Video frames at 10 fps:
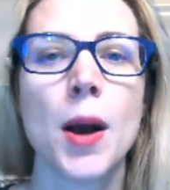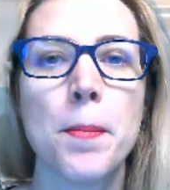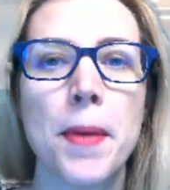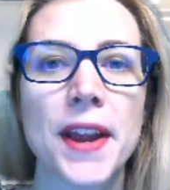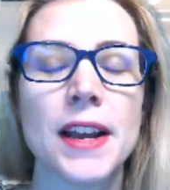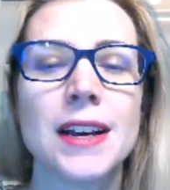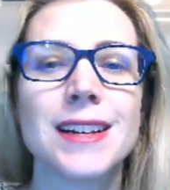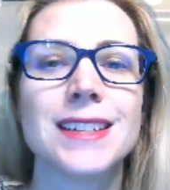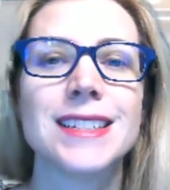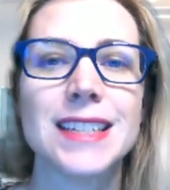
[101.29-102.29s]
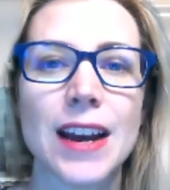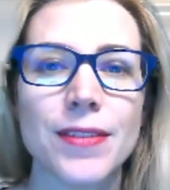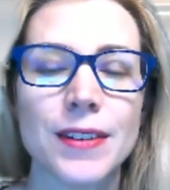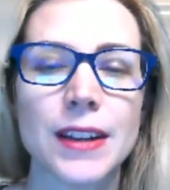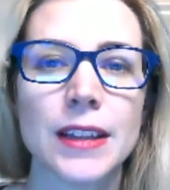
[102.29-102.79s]
but
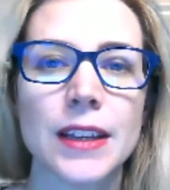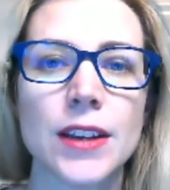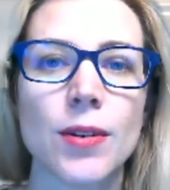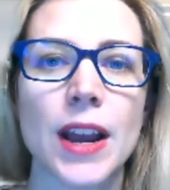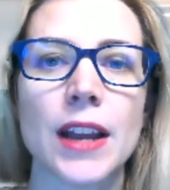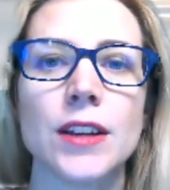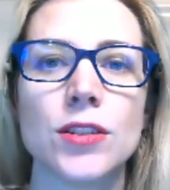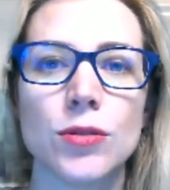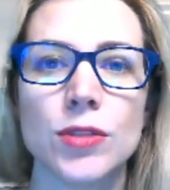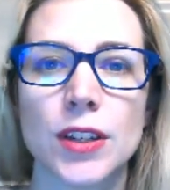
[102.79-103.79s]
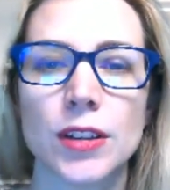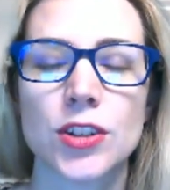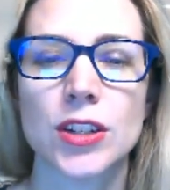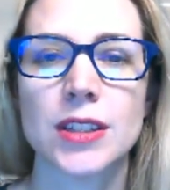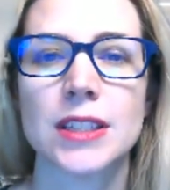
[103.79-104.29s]
definitely go ahead and due
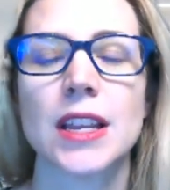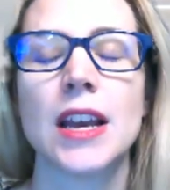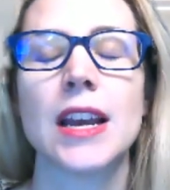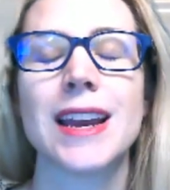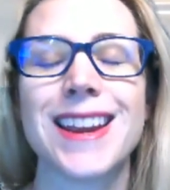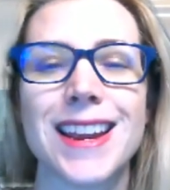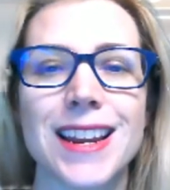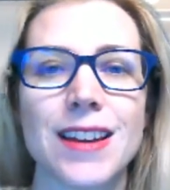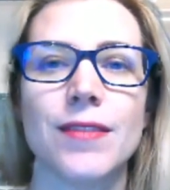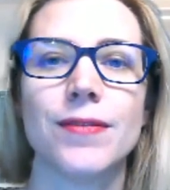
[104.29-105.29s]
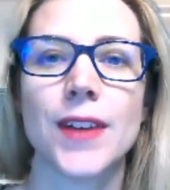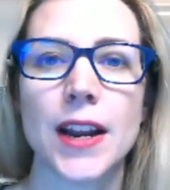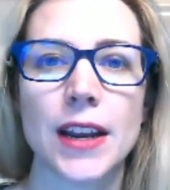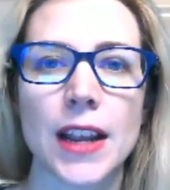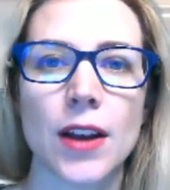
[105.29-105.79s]
diligence in
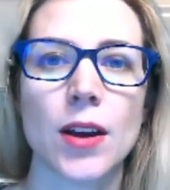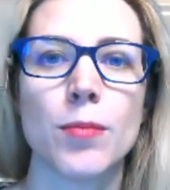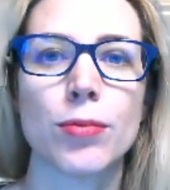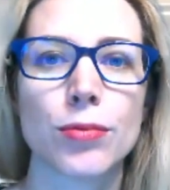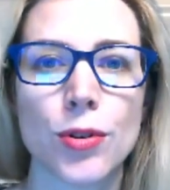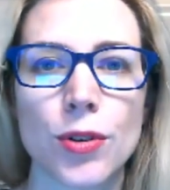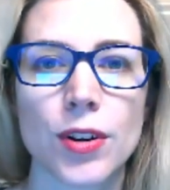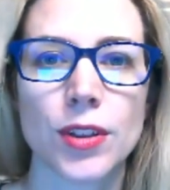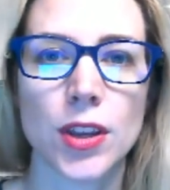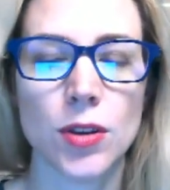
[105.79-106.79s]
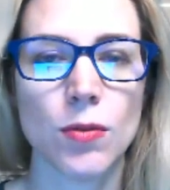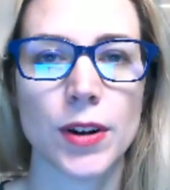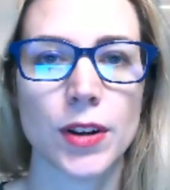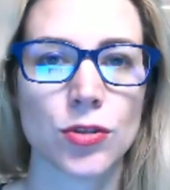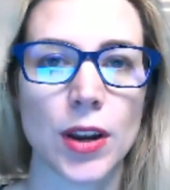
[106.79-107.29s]
finding out a broker that you want
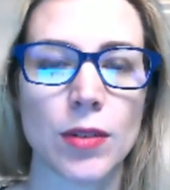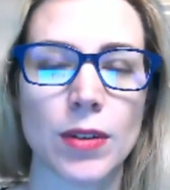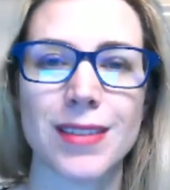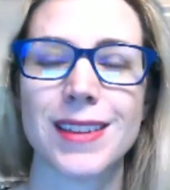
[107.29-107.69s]
to trade with.